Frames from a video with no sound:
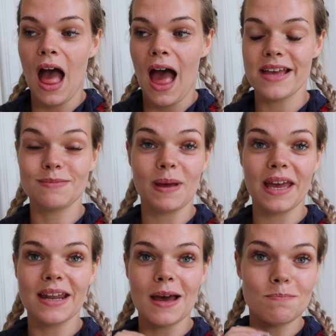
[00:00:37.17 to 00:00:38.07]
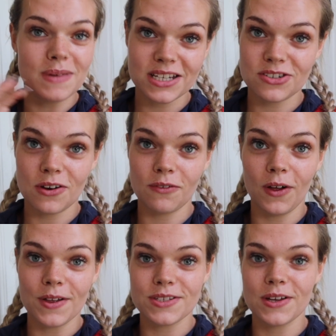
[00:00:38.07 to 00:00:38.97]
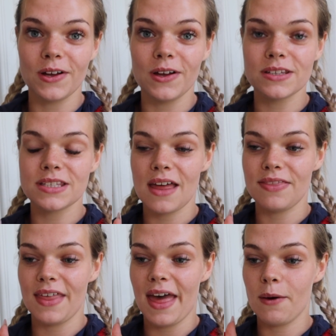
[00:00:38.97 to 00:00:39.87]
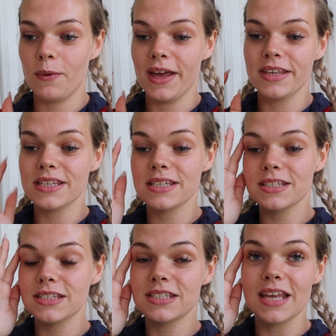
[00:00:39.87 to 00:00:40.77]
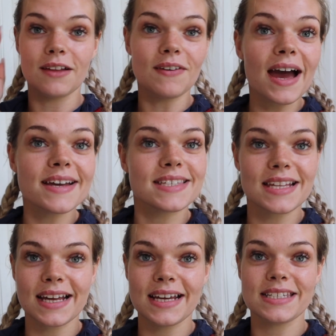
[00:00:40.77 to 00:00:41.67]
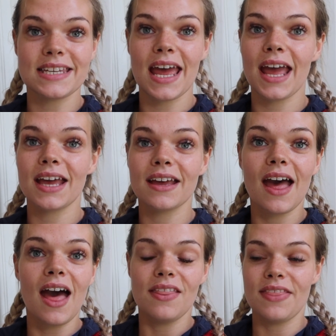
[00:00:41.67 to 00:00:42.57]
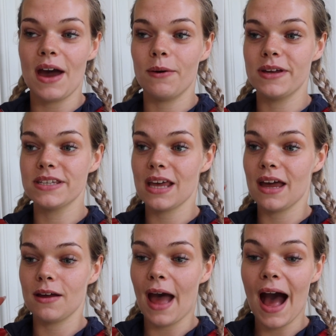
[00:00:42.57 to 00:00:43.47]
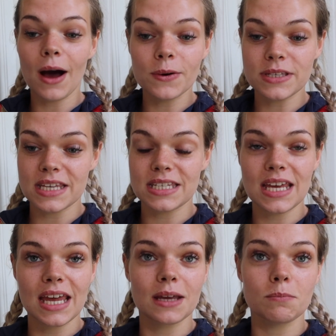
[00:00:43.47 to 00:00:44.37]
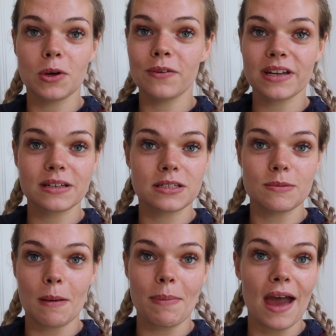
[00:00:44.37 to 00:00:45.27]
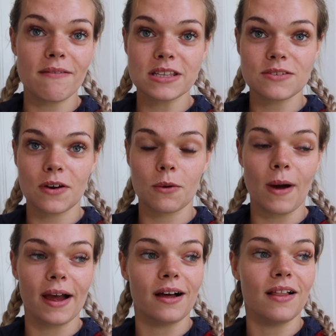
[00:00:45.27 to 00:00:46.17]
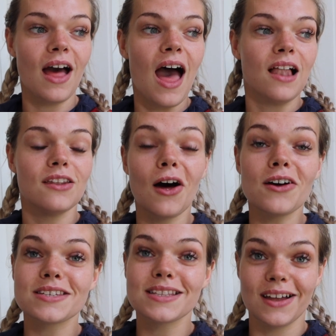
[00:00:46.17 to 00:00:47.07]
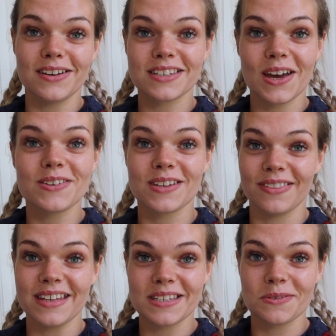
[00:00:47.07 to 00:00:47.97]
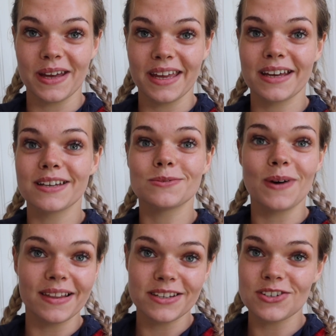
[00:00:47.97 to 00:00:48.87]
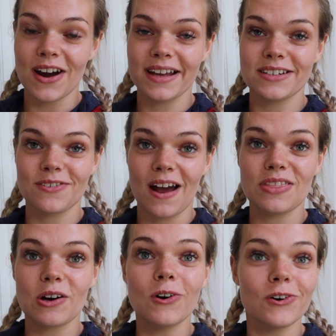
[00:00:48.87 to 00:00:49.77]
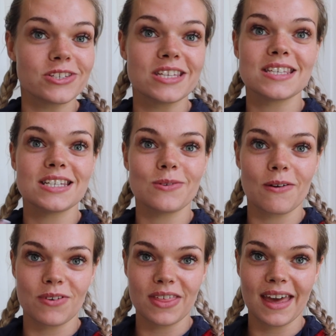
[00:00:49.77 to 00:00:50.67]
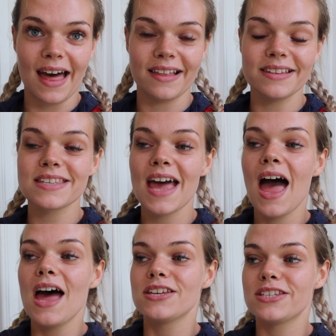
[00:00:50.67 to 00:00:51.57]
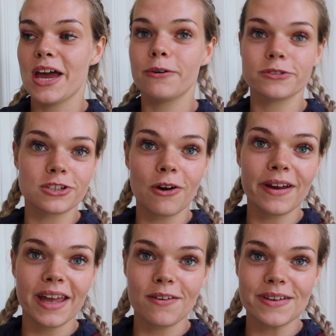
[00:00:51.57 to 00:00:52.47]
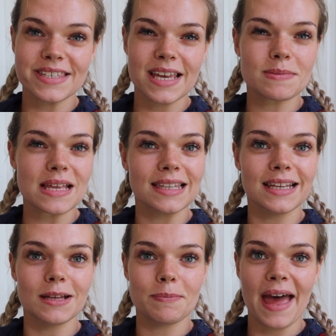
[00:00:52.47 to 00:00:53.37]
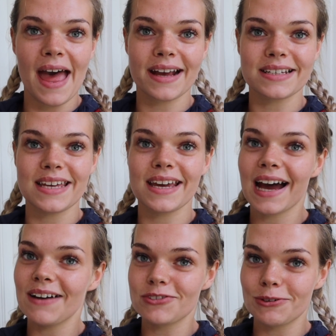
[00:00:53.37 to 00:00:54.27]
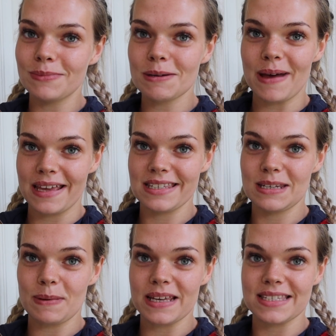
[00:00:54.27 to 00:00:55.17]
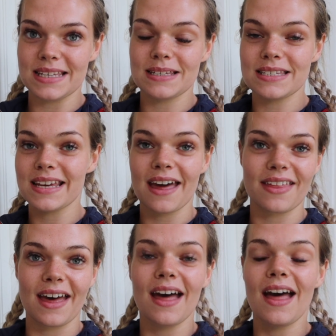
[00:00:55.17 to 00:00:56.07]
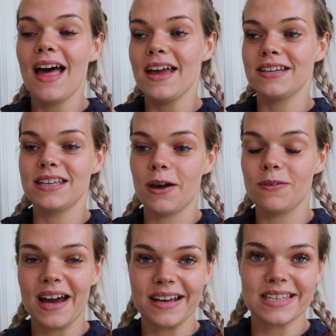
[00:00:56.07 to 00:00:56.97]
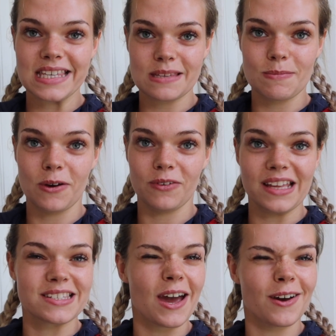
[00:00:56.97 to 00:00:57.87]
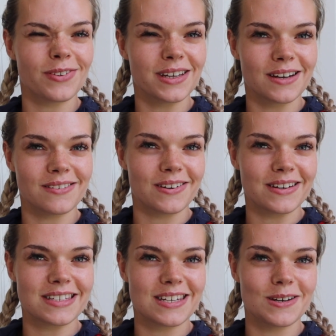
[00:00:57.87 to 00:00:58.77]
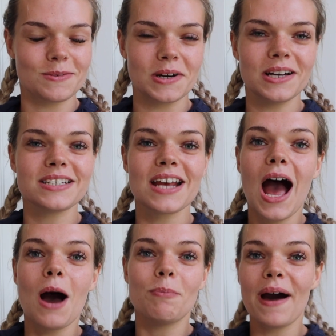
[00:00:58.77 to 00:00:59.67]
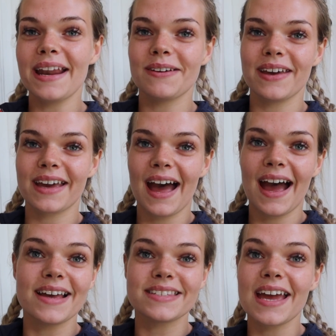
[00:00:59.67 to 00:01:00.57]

has been a mixture of all sorts. There was self-isolating, there was house sitting, moving to my parents for a while, lots and lots goes on this week, as well as trying to ride the horses and do everything else. So sorry if it seems a little bit hectic. I've done my best to piece it together, you know, nice and smoothly, so hopefully you don't notice too much. But anyway guys,